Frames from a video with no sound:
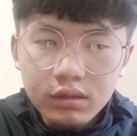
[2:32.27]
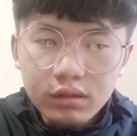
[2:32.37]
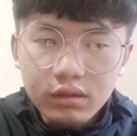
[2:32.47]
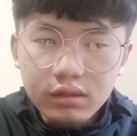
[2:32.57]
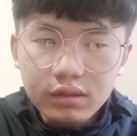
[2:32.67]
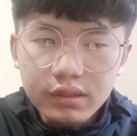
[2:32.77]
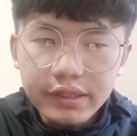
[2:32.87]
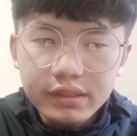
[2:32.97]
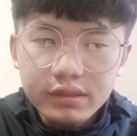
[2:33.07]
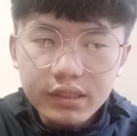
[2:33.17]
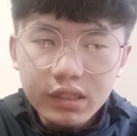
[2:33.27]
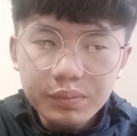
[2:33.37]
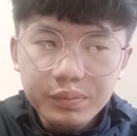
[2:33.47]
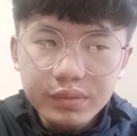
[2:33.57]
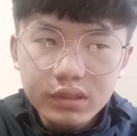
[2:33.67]
like health
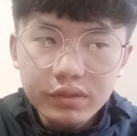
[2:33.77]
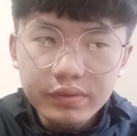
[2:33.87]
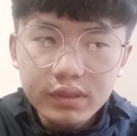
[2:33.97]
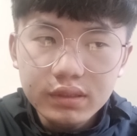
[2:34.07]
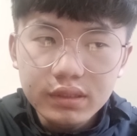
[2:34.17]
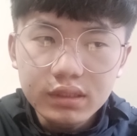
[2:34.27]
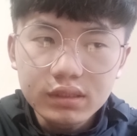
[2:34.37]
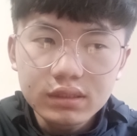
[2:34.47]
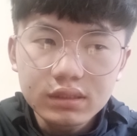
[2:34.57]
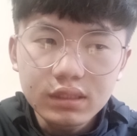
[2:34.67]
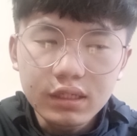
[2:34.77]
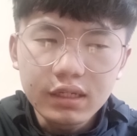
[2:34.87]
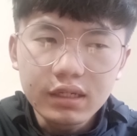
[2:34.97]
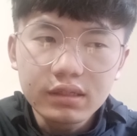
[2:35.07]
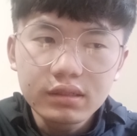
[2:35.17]
behavior, there is
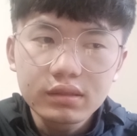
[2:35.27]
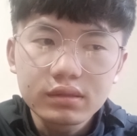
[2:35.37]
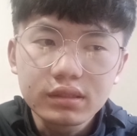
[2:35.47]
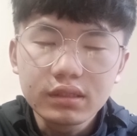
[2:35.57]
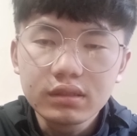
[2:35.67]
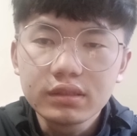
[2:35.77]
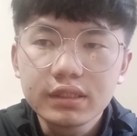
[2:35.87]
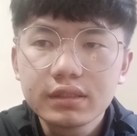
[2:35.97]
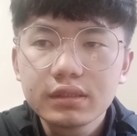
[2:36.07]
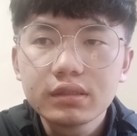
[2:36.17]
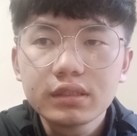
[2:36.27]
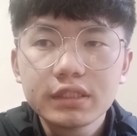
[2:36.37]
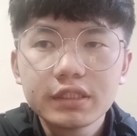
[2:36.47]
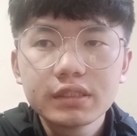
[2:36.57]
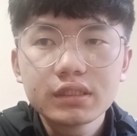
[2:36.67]
in the
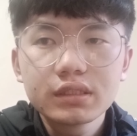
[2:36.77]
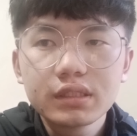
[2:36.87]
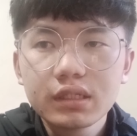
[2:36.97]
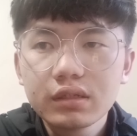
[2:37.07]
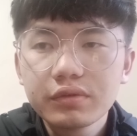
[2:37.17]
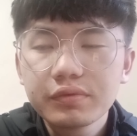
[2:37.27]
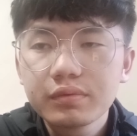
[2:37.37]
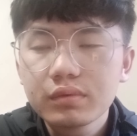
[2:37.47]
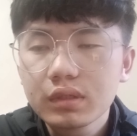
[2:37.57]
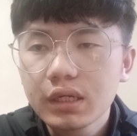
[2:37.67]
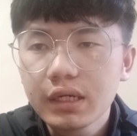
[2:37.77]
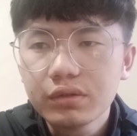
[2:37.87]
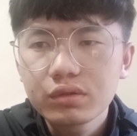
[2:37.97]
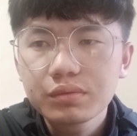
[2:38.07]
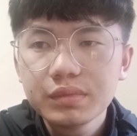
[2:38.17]
literature they have
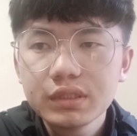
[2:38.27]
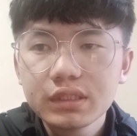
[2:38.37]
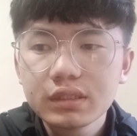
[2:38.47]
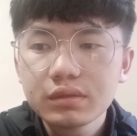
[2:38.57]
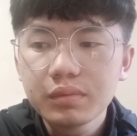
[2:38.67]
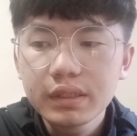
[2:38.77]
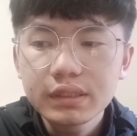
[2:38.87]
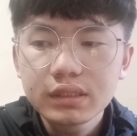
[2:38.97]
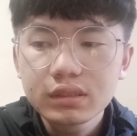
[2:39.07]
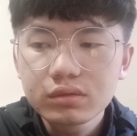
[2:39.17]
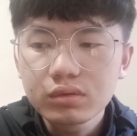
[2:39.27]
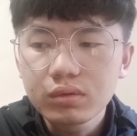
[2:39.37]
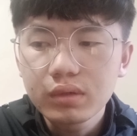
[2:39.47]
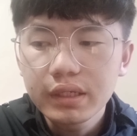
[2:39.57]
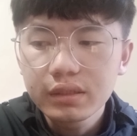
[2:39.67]
not mentioned much,
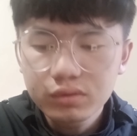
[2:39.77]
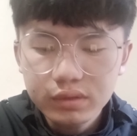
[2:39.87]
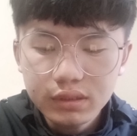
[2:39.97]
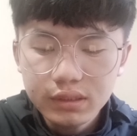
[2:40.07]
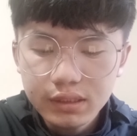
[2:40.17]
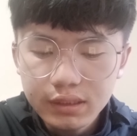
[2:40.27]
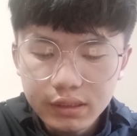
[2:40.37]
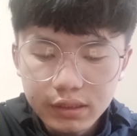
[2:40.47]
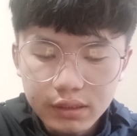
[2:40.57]
so I couldn't really